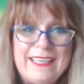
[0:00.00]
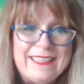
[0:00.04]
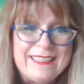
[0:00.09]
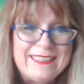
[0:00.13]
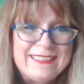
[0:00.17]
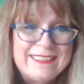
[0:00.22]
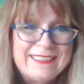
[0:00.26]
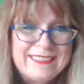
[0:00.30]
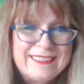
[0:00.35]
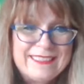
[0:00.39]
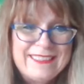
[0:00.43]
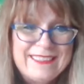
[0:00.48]
like
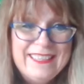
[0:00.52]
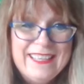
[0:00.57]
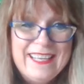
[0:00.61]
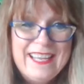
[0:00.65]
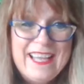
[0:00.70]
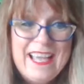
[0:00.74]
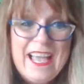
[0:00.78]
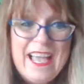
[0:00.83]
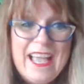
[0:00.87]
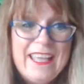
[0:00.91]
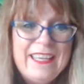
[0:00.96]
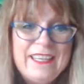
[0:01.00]

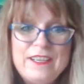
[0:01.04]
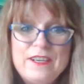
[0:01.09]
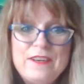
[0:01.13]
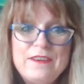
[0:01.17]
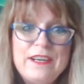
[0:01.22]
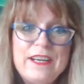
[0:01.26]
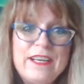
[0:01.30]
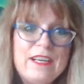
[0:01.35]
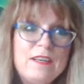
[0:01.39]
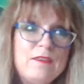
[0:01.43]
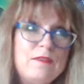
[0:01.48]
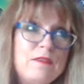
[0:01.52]
you know
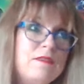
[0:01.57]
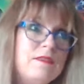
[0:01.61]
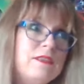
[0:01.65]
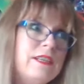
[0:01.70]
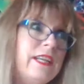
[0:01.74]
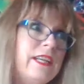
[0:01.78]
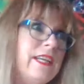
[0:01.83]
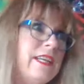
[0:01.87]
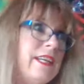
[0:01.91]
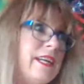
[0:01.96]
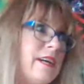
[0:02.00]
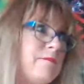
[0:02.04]
and i woke
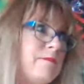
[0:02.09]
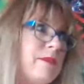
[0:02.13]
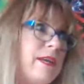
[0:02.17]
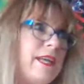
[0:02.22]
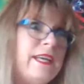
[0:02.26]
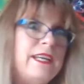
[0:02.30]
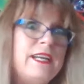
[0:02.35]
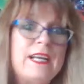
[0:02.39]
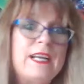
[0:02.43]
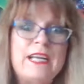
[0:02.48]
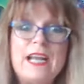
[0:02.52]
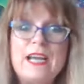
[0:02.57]
and i'm
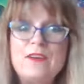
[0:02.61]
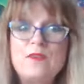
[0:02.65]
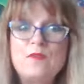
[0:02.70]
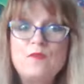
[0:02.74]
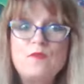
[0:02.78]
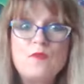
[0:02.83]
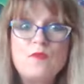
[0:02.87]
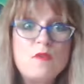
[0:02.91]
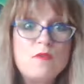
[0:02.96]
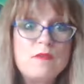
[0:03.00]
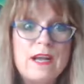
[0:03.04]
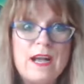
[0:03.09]
and i kind
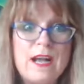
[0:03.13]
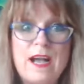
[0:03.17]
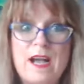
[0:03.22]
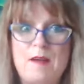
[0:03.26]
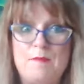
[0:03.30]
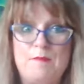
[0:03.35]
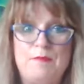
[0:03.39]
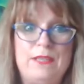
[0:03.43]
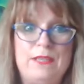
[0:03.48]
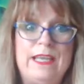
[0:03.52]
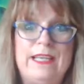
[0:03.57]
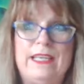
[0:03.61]
of woke
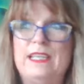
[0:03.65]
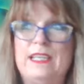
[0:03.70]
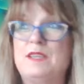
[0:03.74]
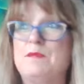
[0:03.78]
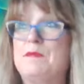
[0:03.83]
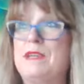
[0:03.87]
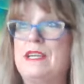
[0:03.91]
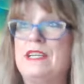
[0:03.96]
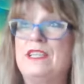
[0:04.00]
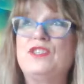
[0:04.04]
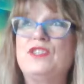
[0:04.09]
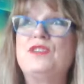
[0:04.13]
up like and
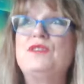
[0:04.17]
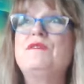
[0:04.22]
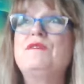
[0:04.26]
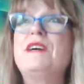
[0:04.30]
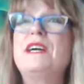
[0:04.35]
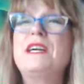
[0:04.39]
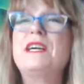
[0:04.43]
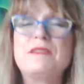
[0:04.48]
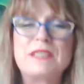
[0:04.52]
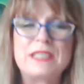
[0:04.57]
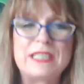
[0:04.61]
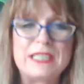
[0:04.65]
i'm like two
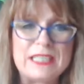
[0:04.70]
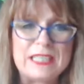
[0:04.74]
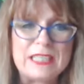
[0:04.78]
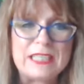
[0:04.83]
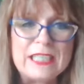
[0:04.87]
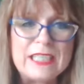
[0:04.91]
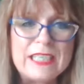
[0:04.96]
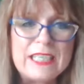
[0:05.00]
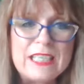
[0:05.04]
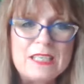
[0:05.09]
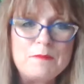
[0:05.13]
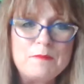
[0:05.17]
hours
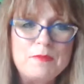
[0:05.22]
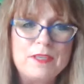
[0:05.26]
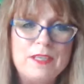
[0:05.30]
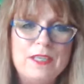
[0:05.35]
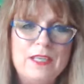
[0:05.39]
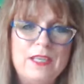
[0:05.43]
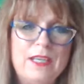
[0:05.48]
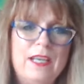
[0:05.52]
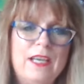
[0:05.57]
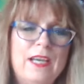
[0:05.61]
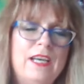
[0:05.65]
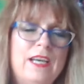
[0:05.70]
sleep
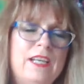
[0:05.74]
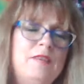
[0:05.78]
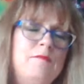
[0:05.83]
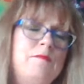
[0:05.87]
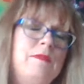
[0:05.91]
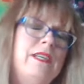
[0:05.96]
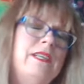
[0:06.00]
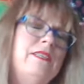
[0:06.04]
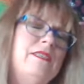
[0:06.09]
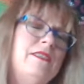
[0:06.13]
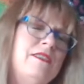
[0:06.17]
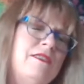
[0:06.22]
and i'm
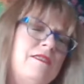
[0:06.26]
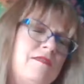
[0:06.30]
like